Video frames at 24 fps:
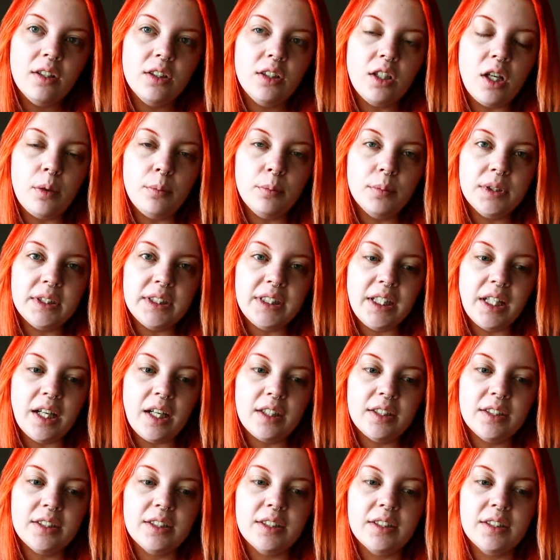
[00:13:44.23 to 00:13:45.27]
come see
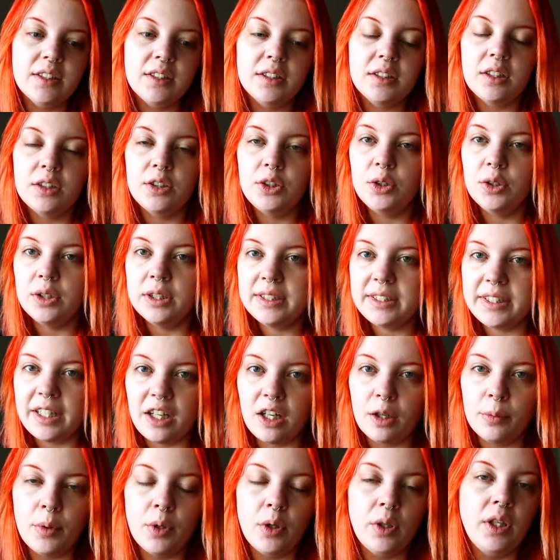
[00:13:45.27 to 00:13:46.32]
us, do the
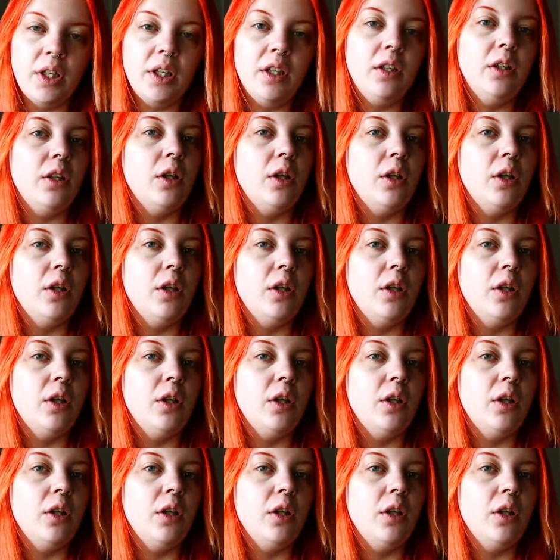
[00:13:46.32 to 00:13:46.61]
ceremony,